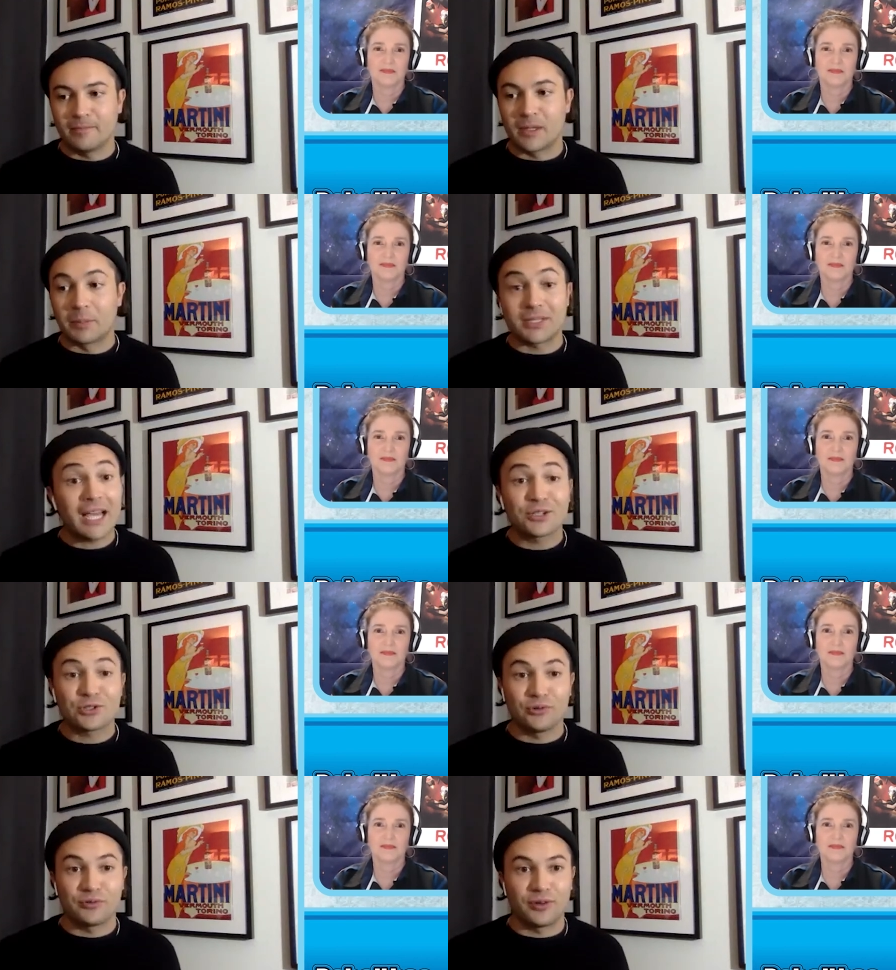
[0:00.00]
Speaker 1: the
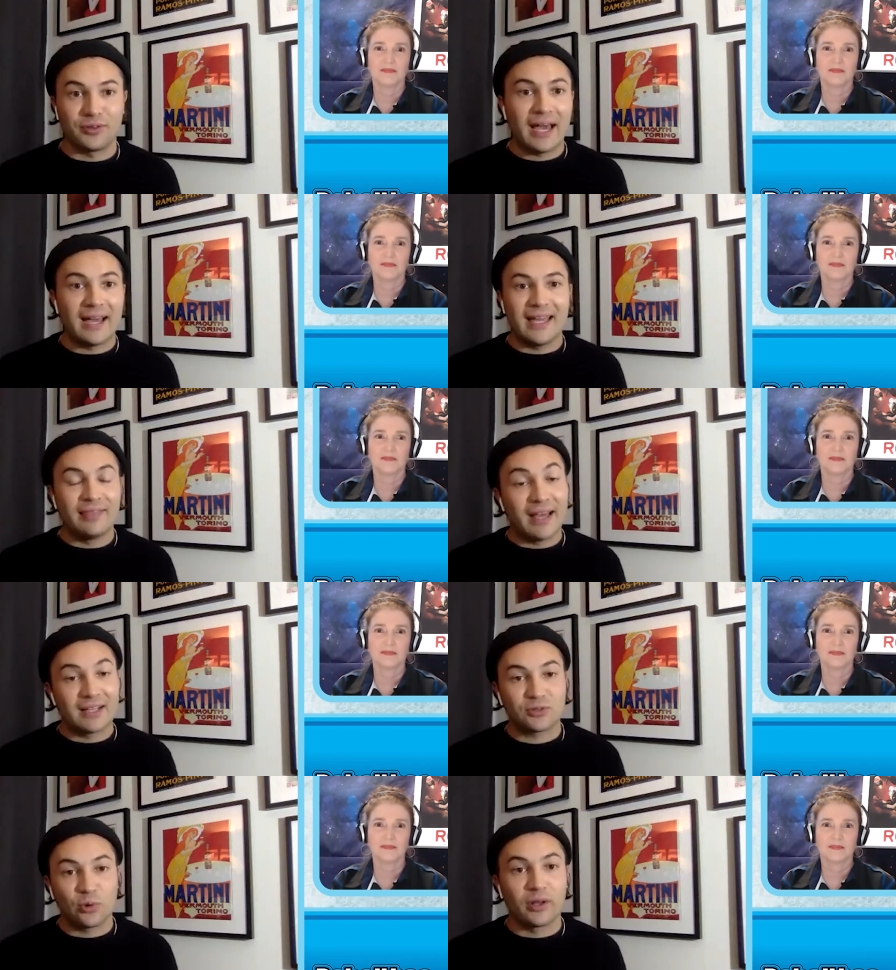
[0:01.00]
potential for that and
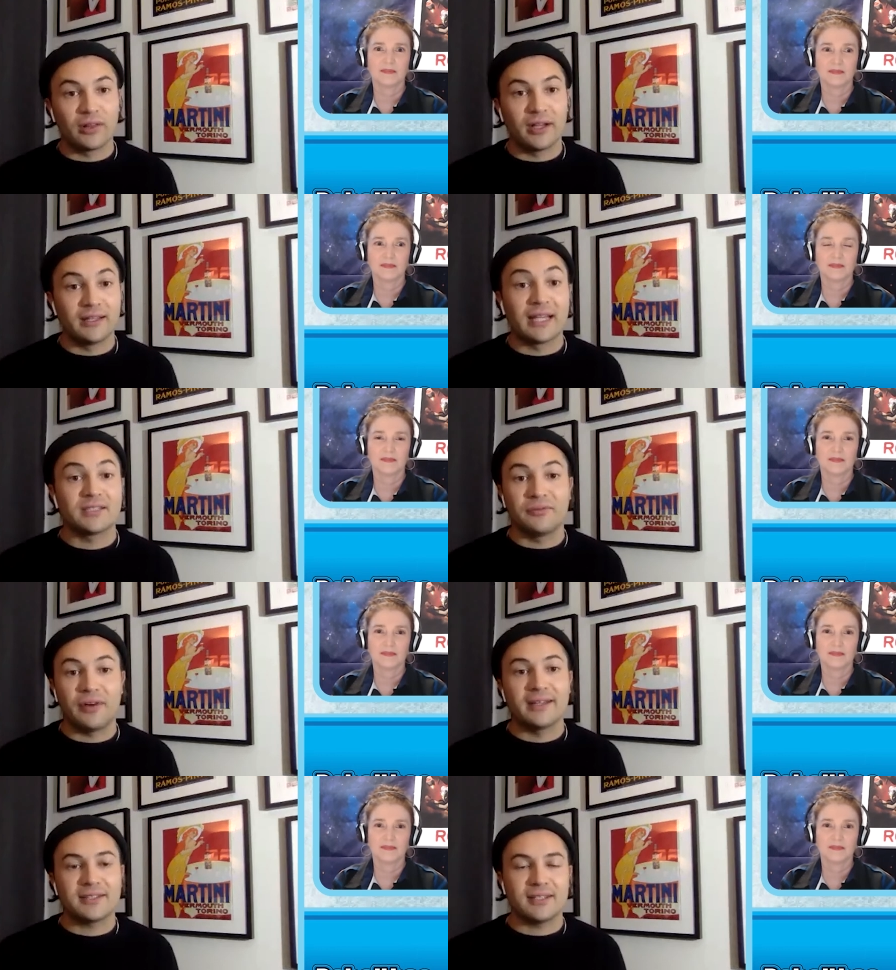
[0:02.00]
that storyline and that
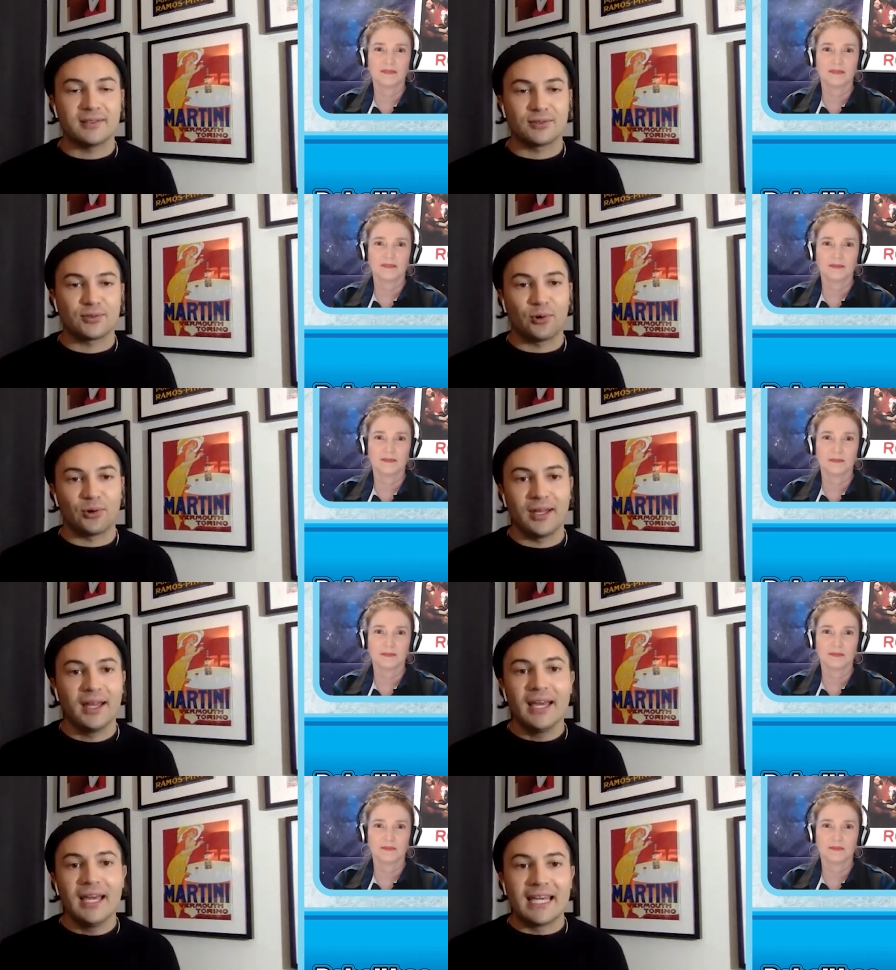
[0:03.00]
device in story
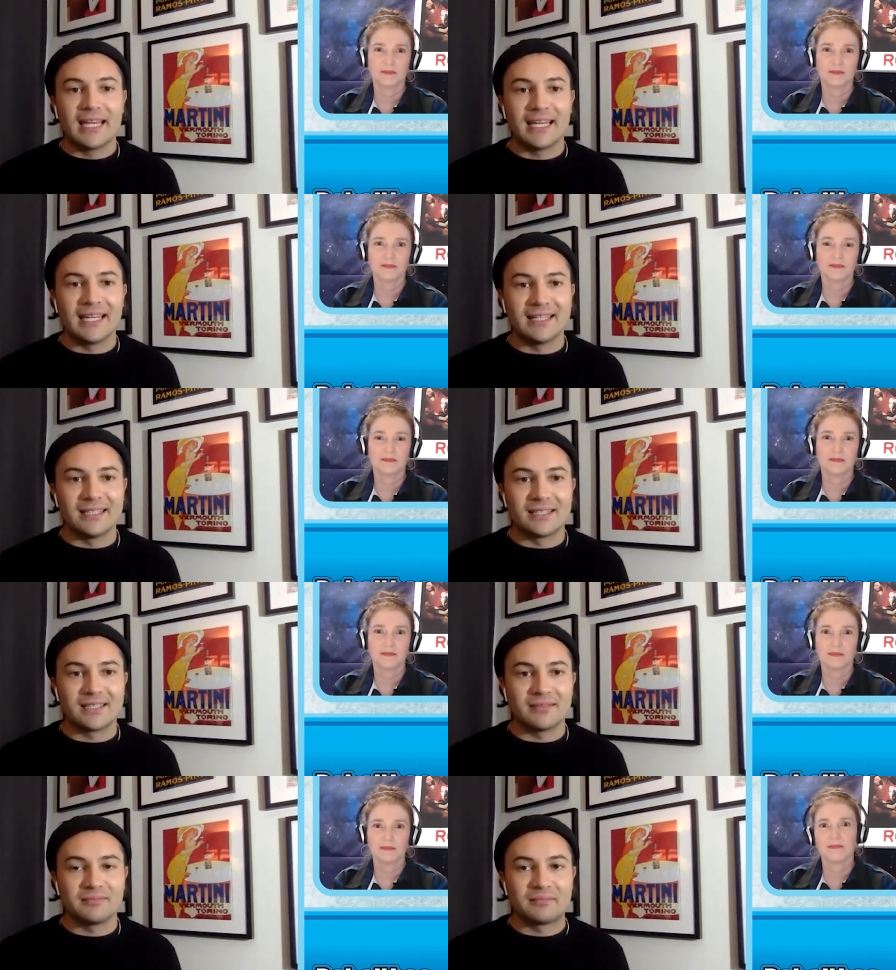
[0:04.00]

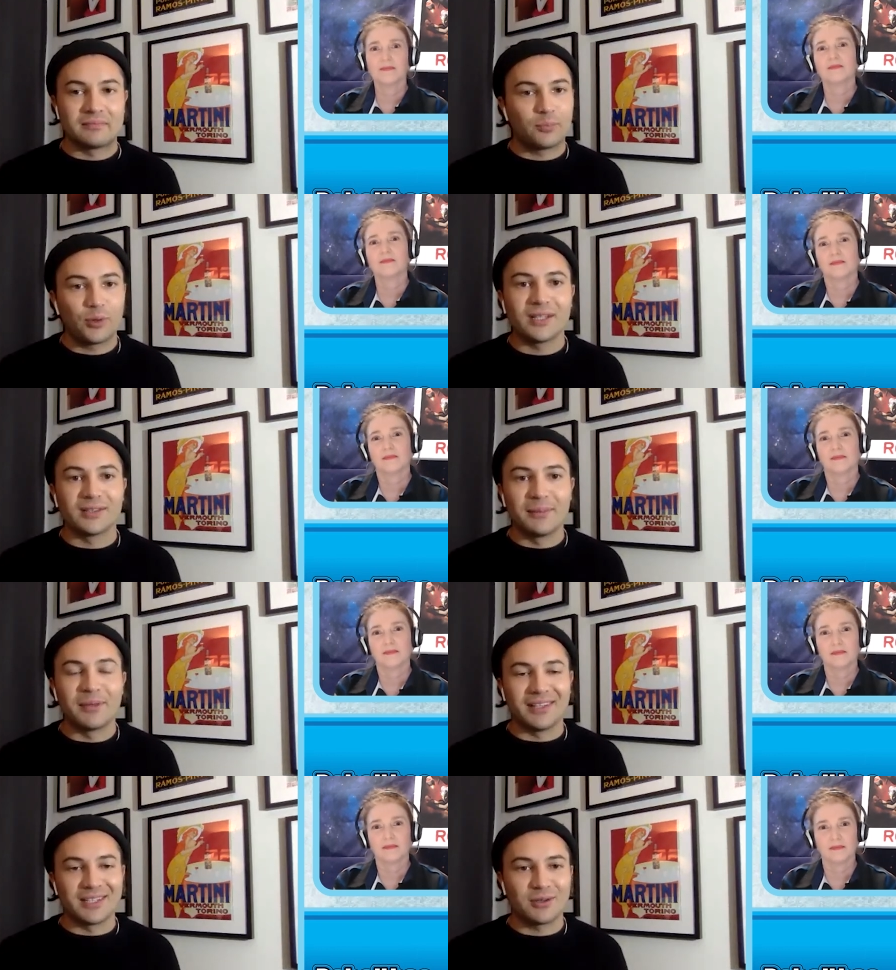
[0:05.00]
is pretty
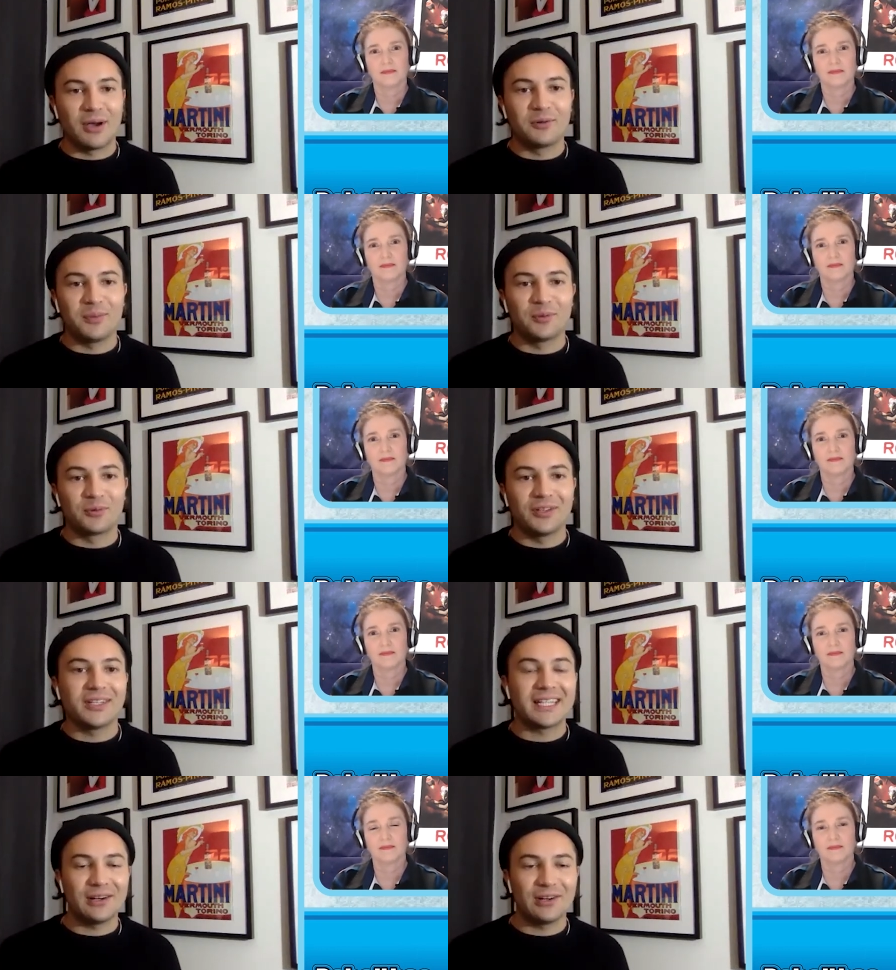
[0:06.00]
limitless. So I would be really
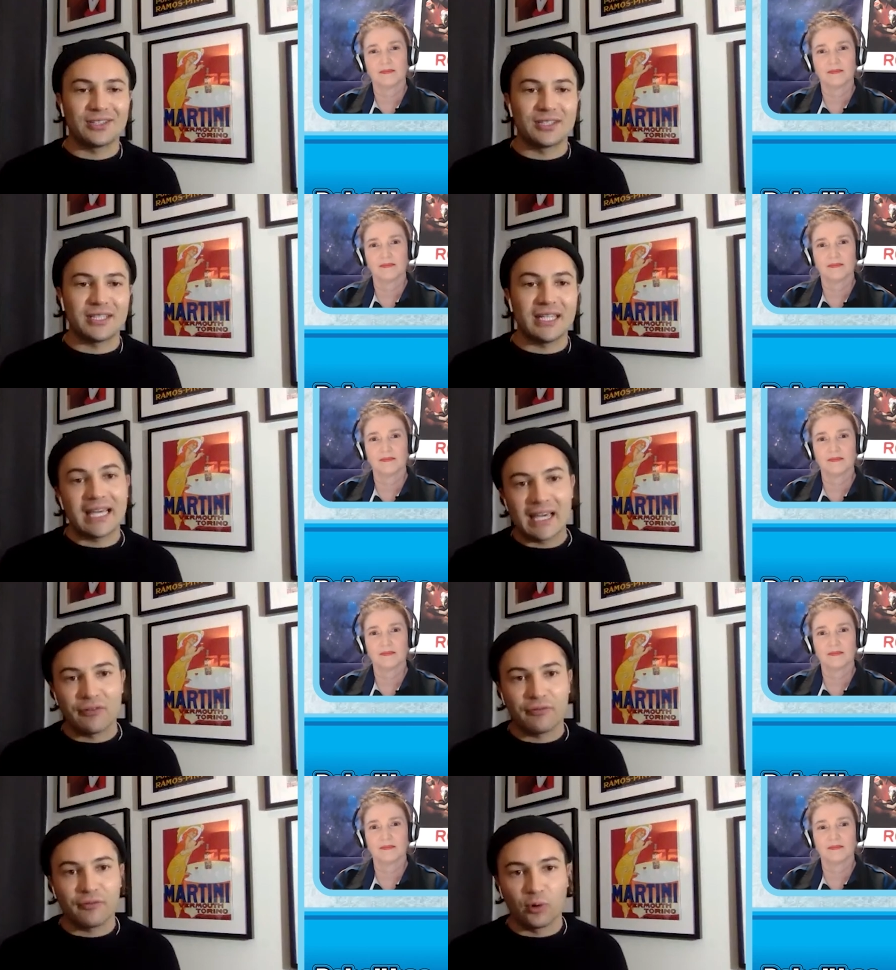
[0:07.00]
curious to see
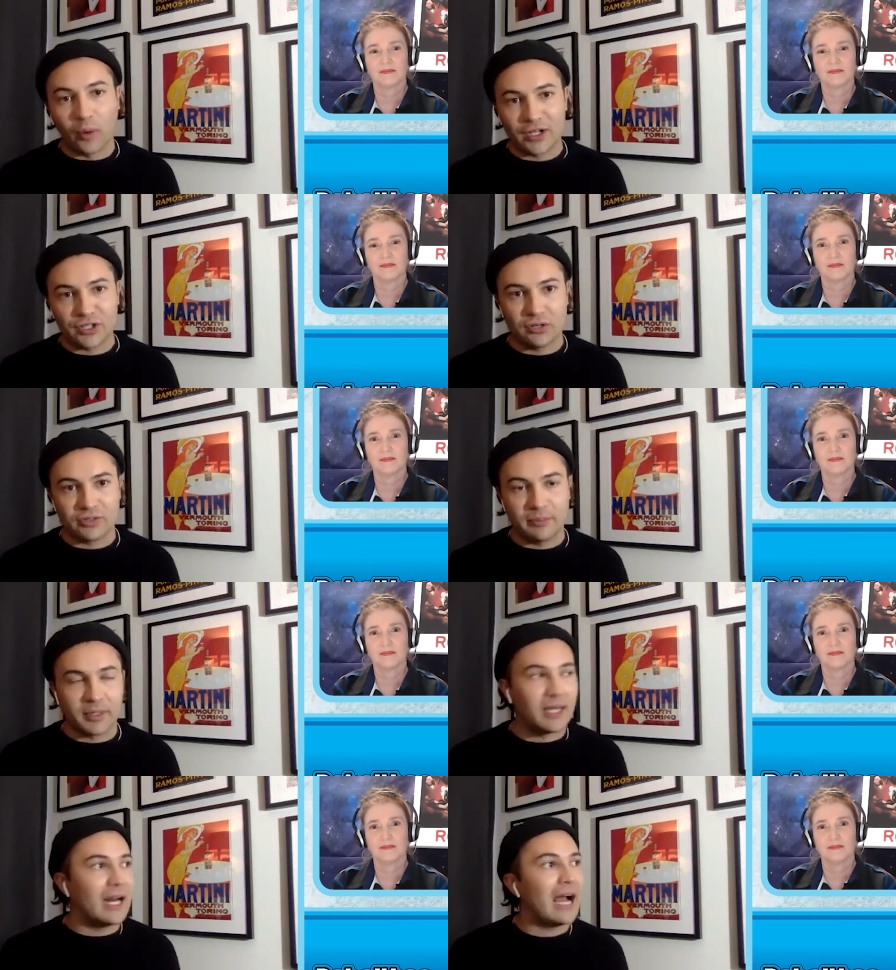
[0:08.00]
if or when it shows up again.